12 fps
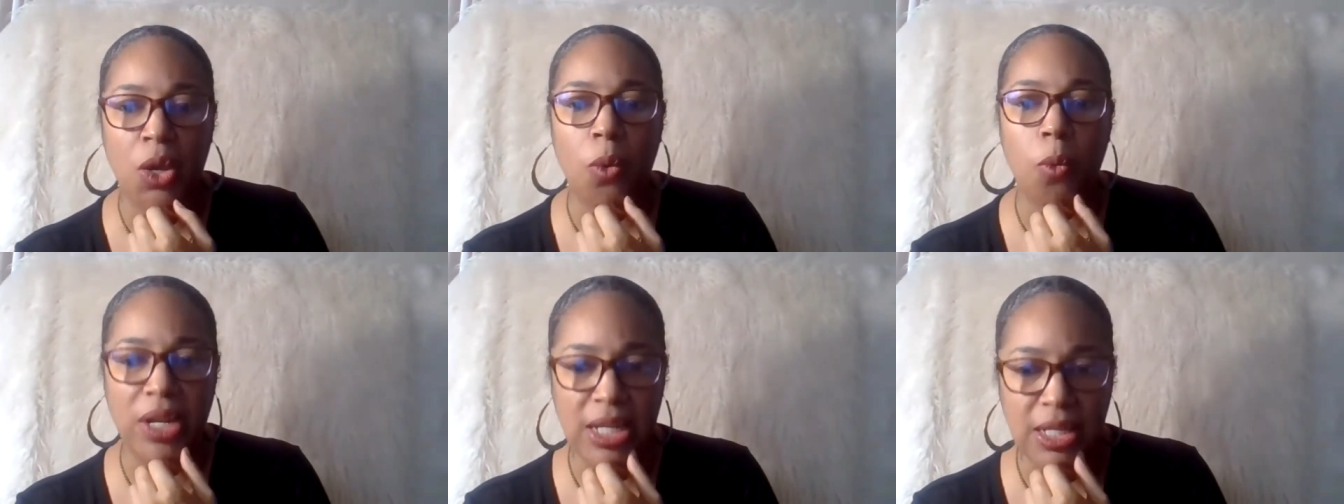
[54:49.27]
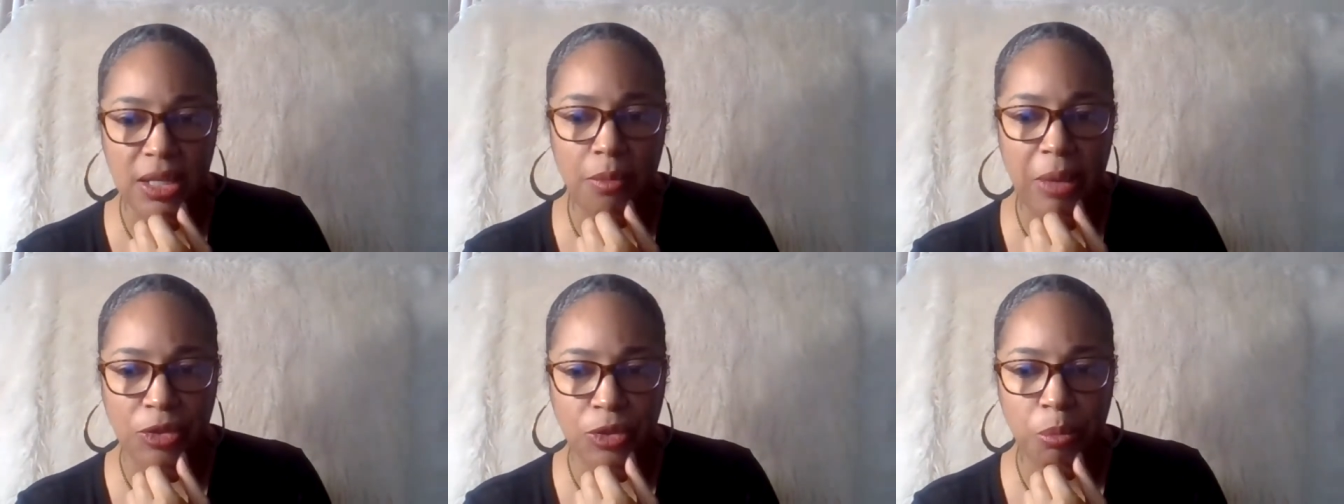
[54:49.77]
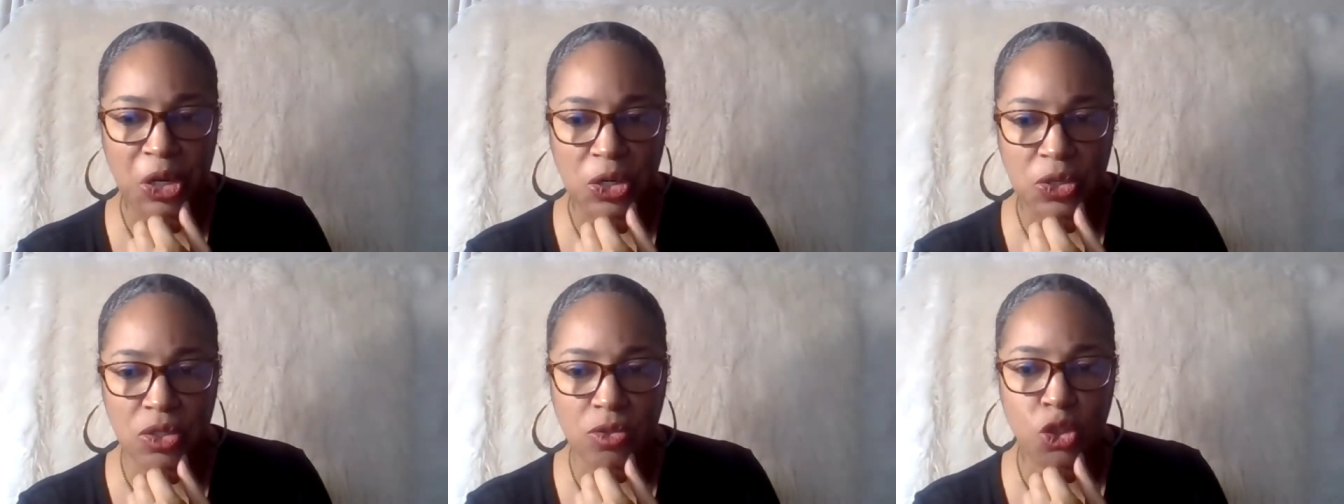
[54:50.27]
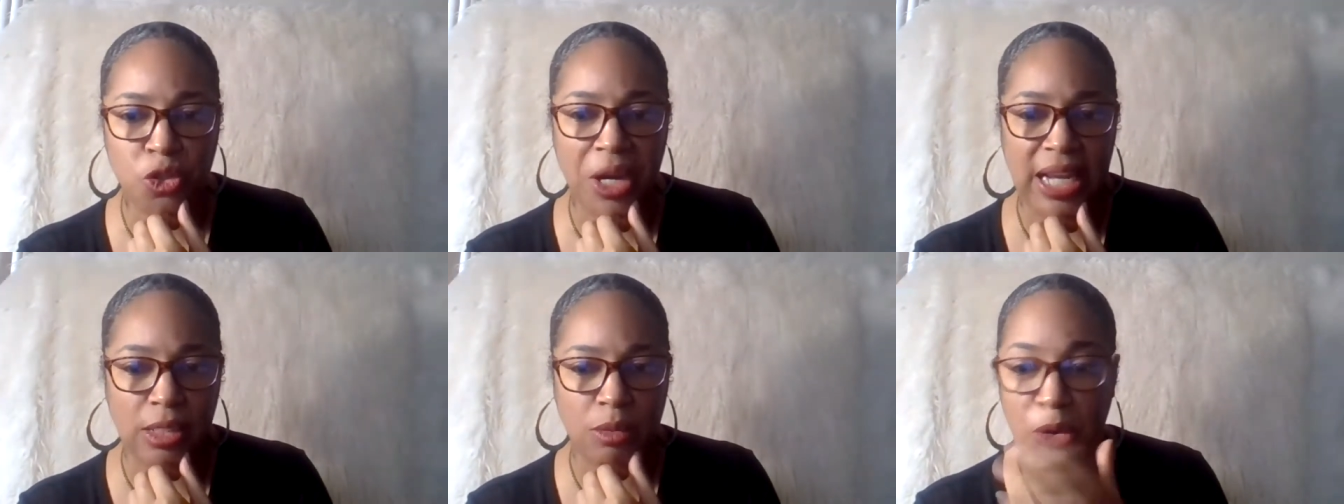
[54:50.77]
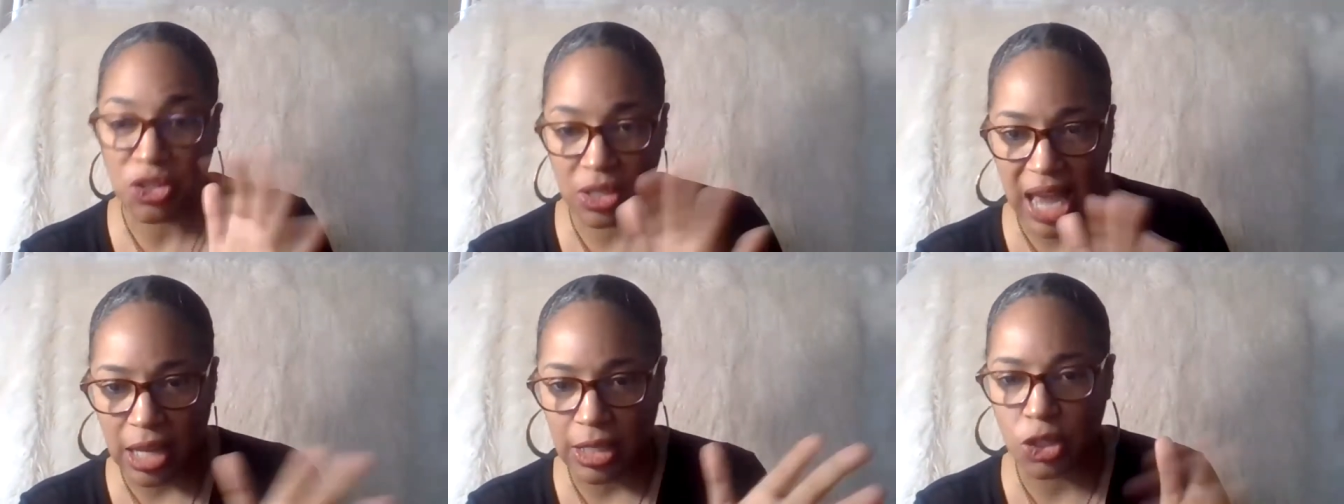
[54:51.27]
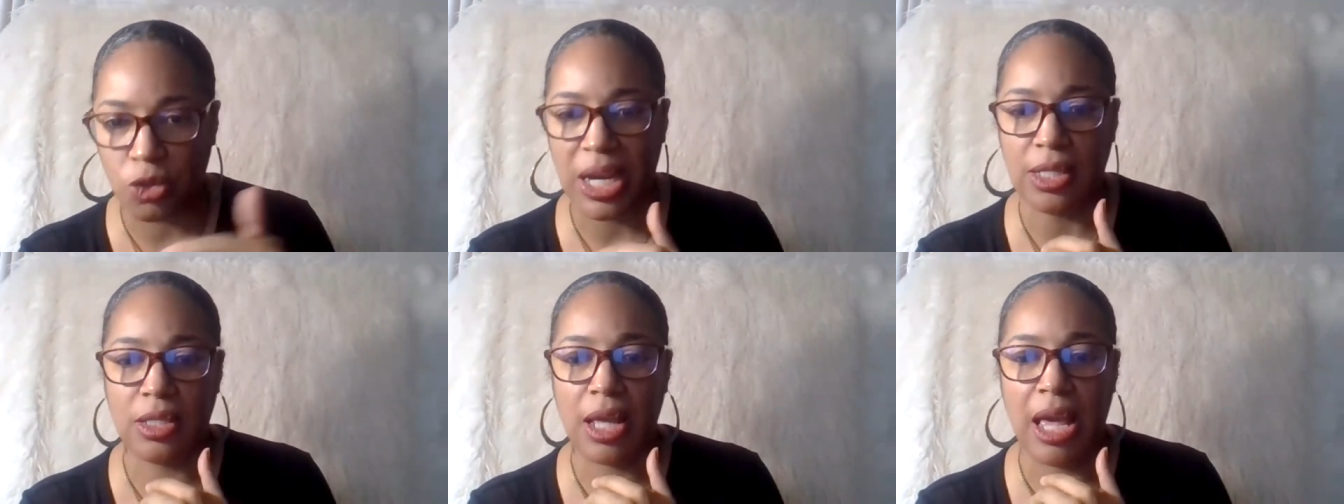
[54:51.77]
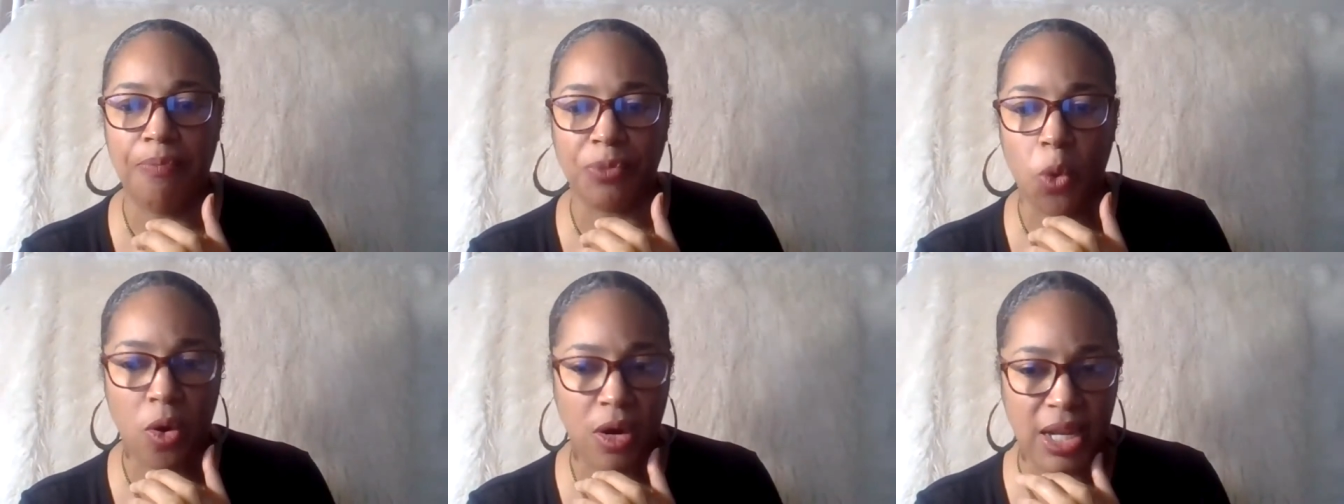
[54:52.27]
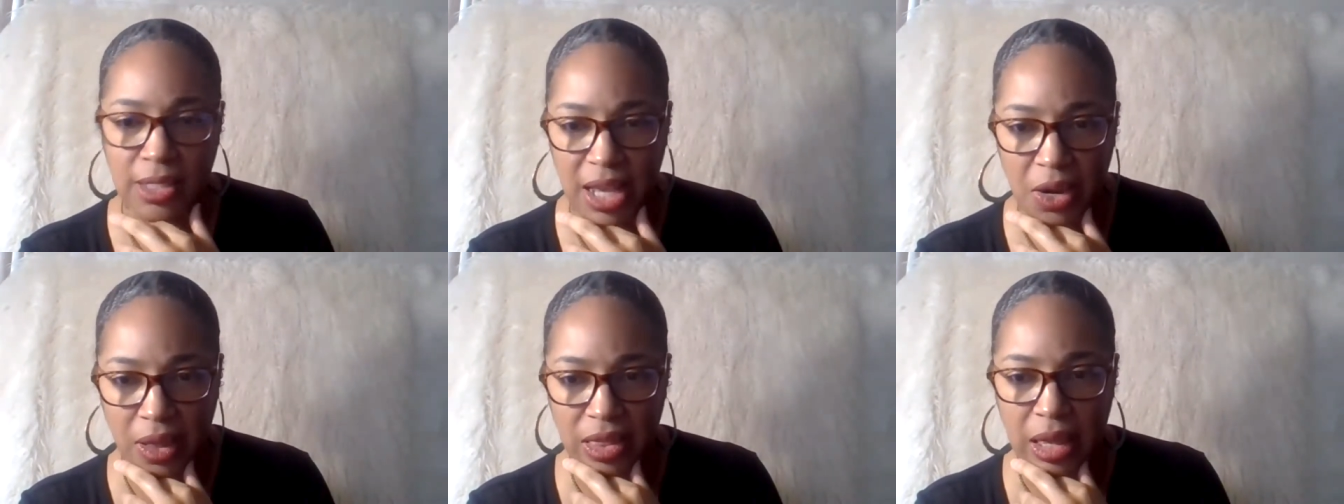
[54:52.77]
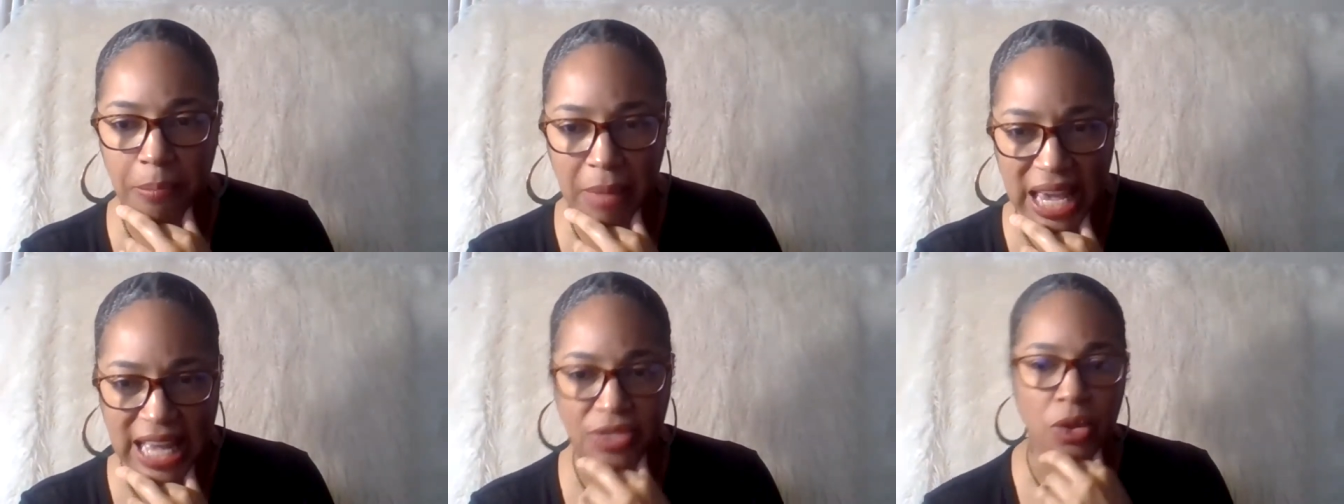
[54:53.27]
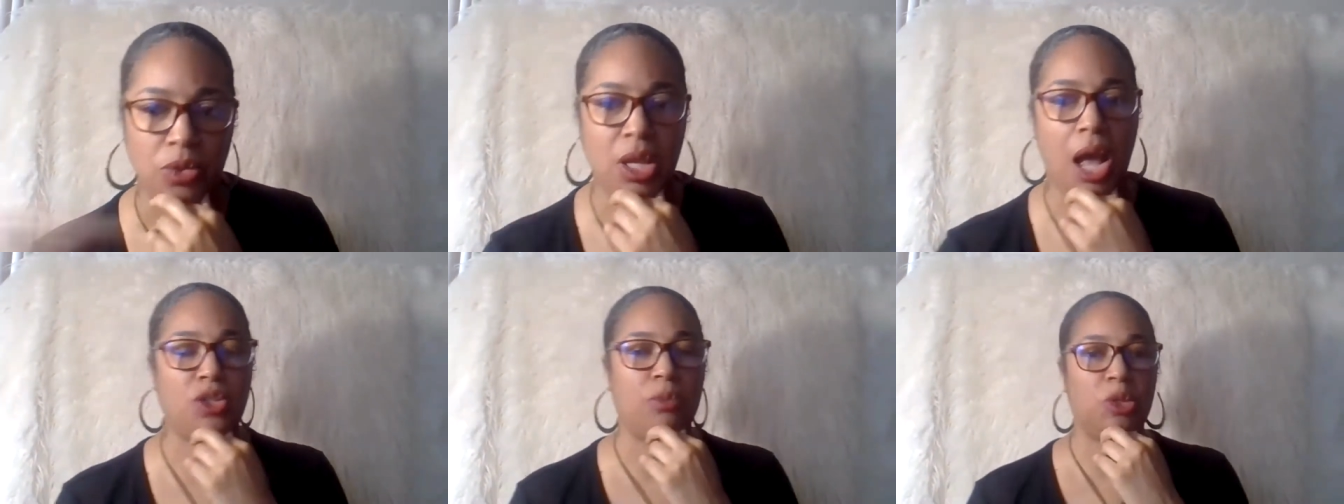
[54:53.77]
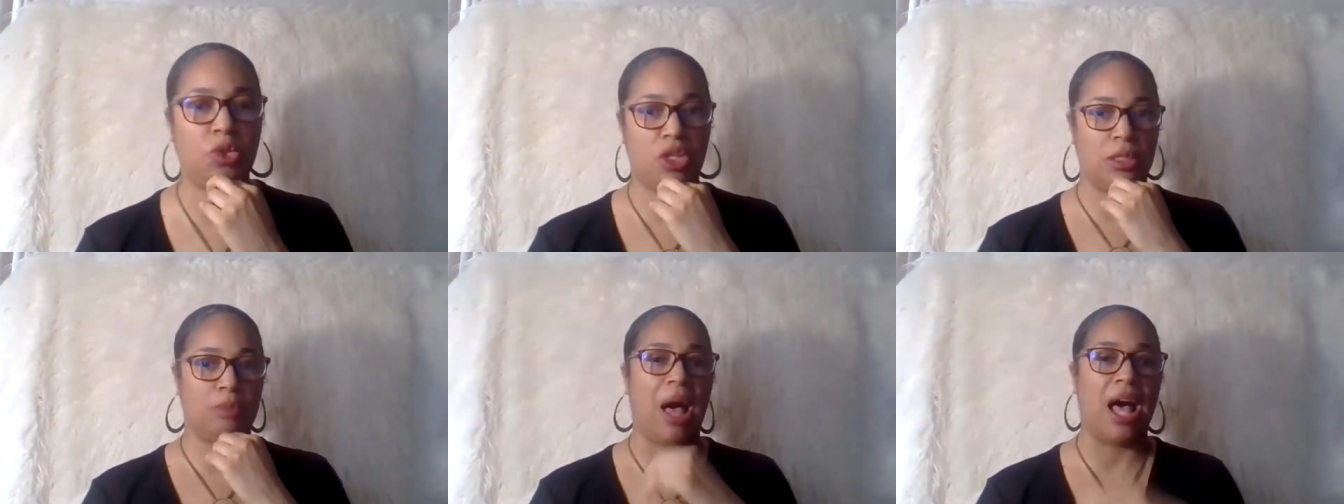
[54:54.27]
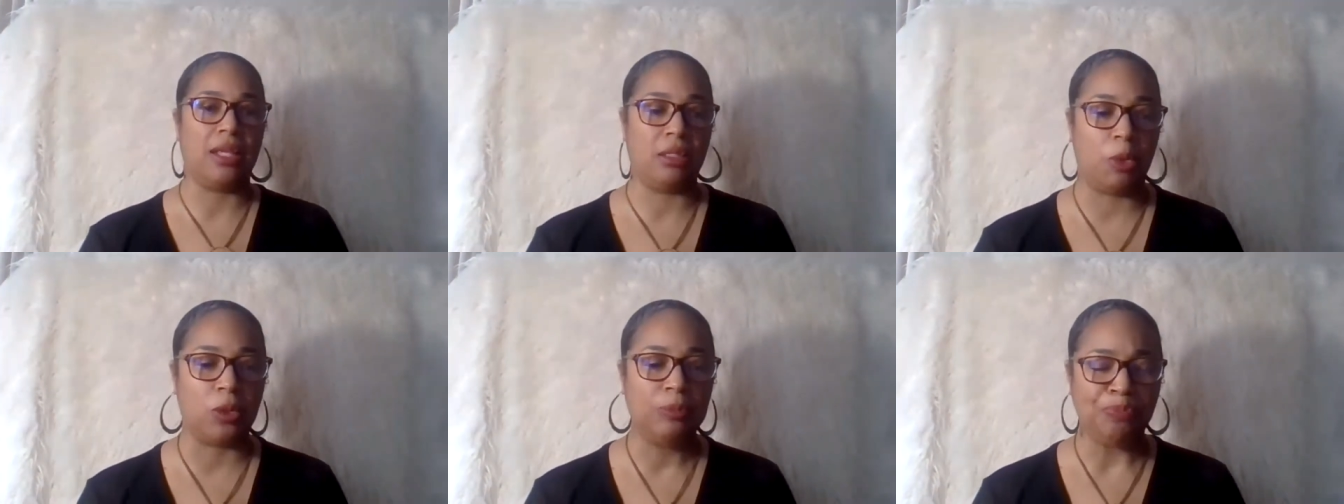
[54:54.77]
What is it about you, personal traits, personality traits that, or et cetera, that made those contributions possible?